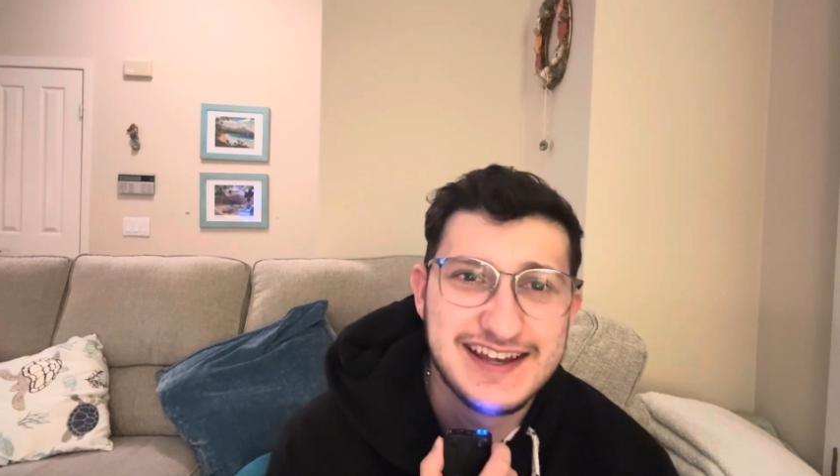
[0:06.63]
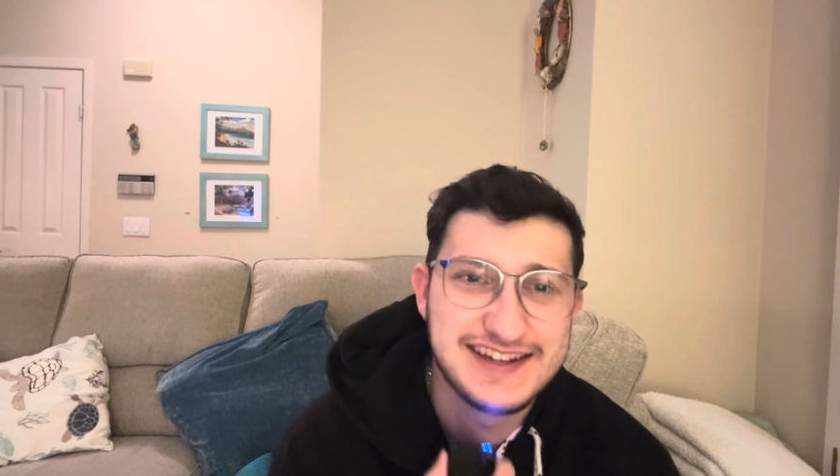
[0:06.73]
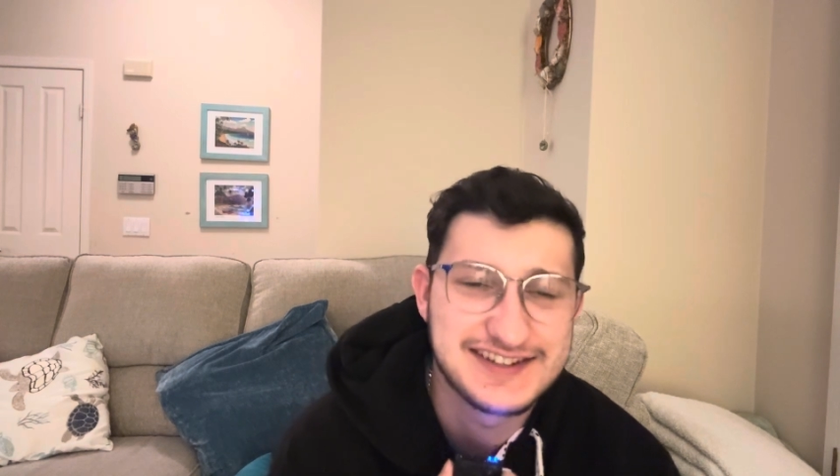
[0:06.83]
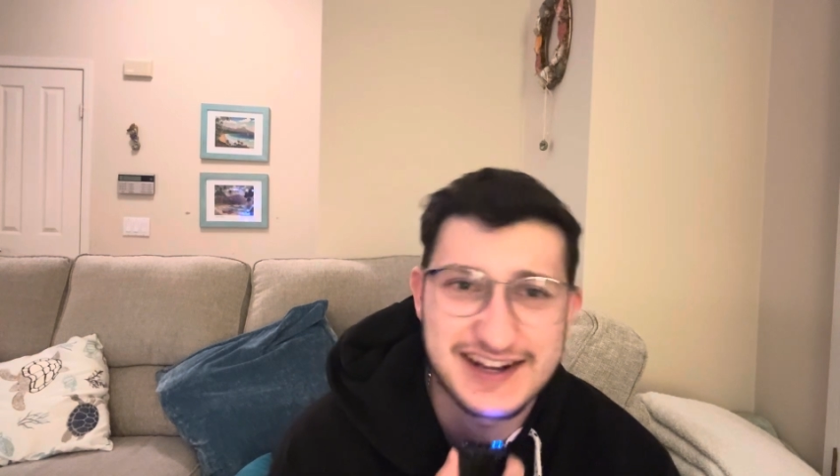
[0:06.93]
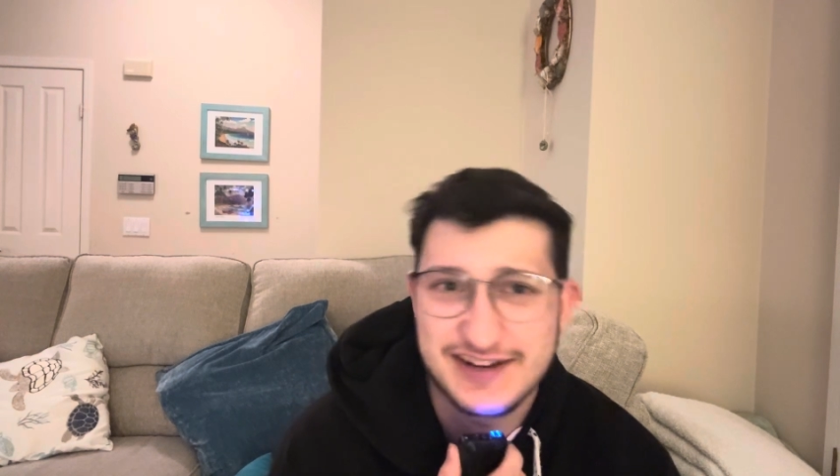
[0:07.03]

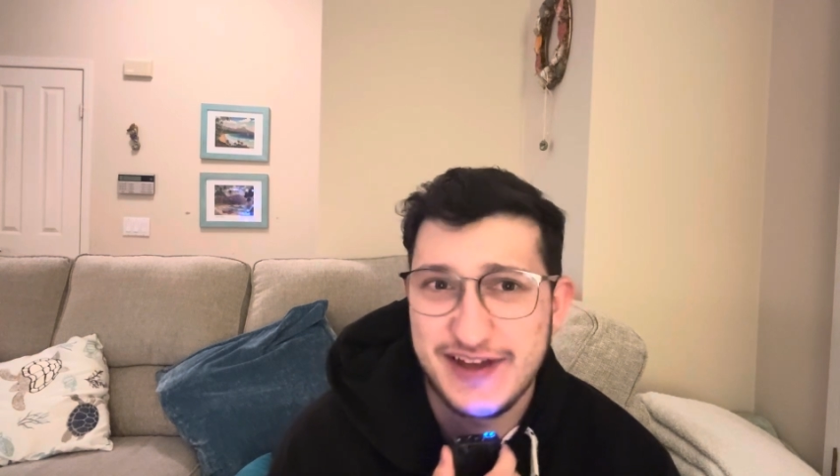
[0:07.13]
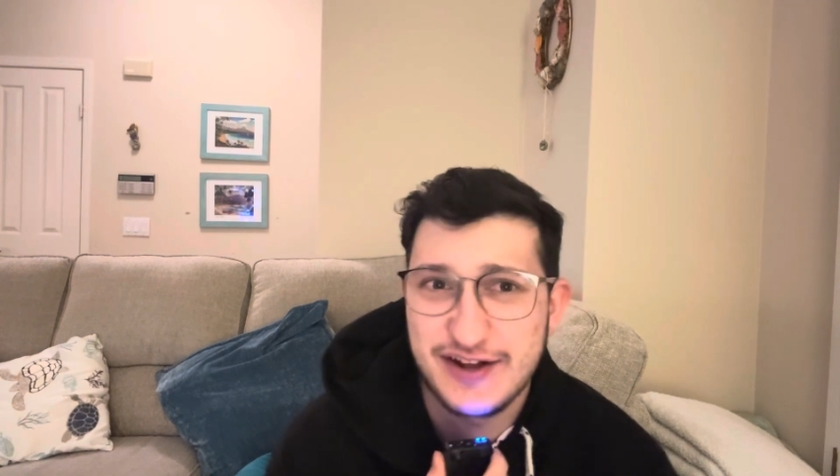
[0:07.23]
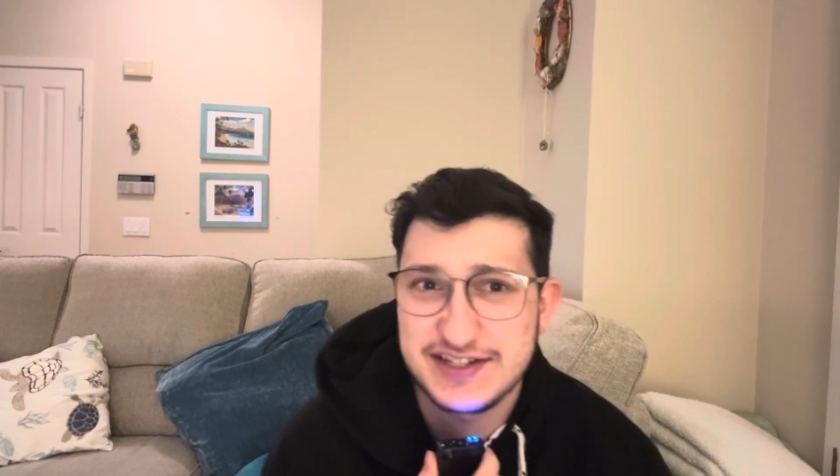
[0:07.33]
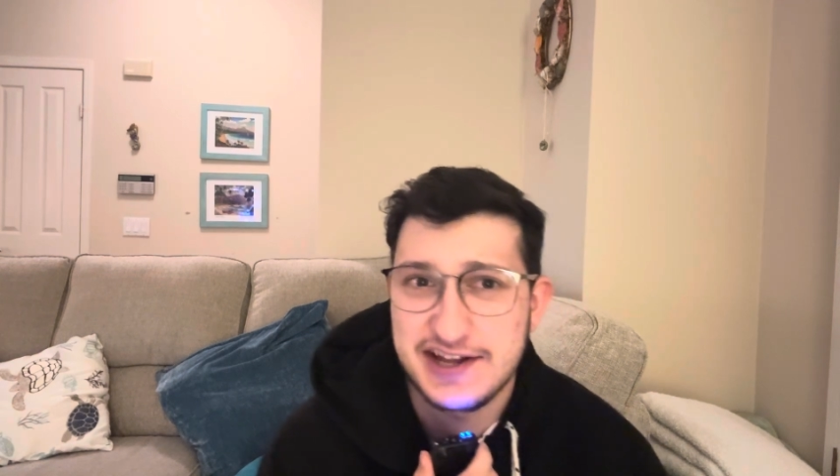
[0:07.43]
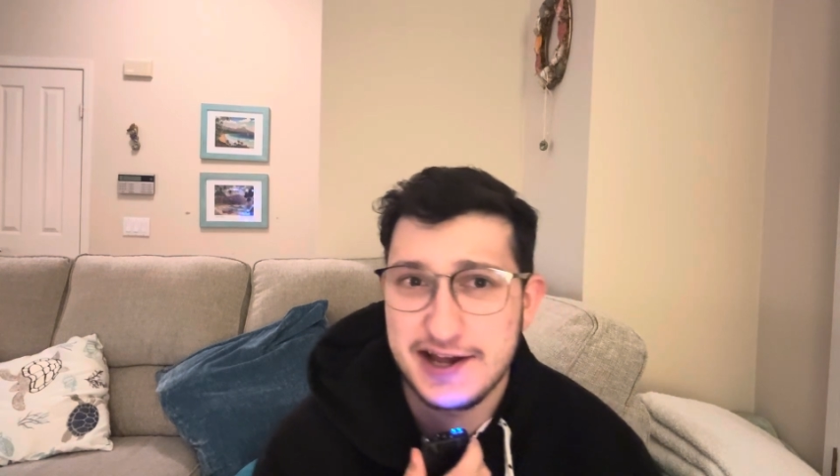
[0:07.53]
instead of
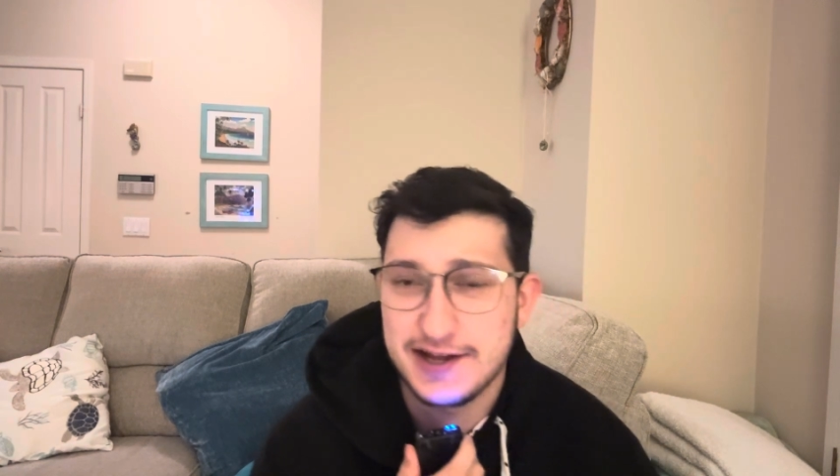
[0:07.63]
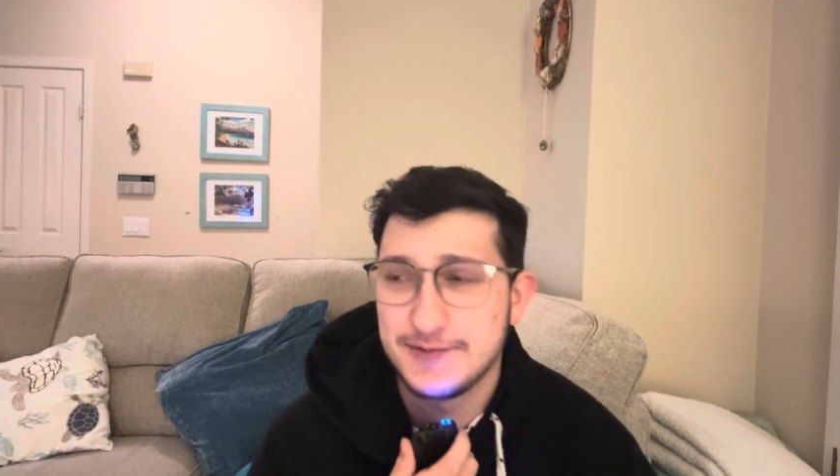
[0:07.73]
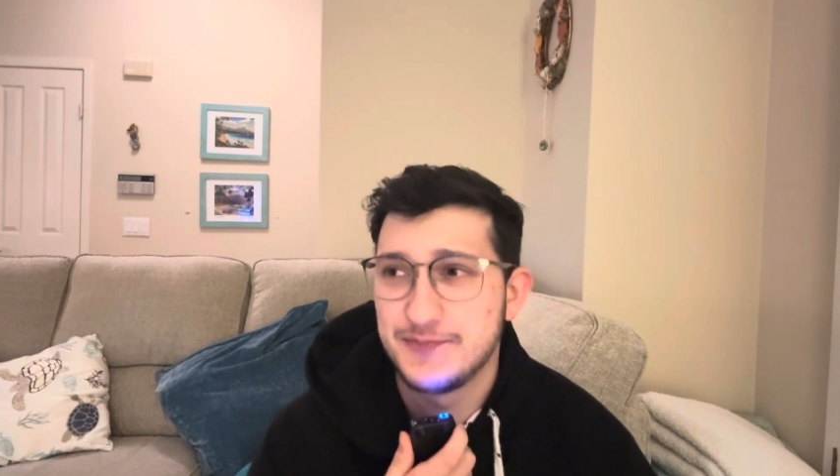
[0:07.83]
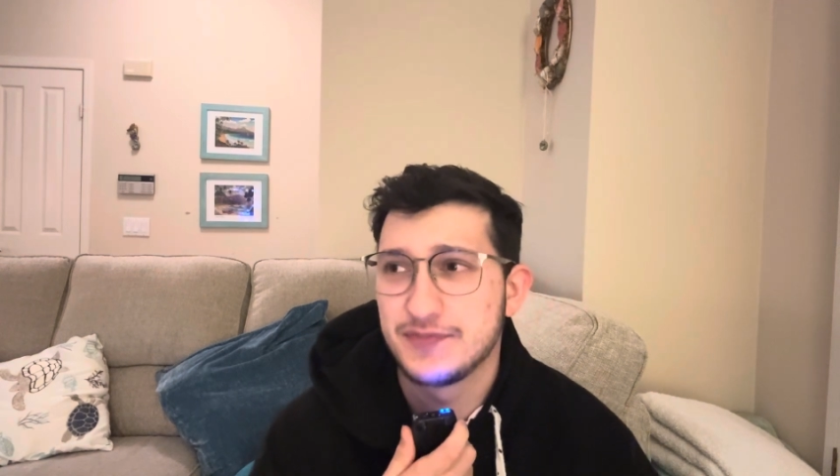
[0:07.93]
outside.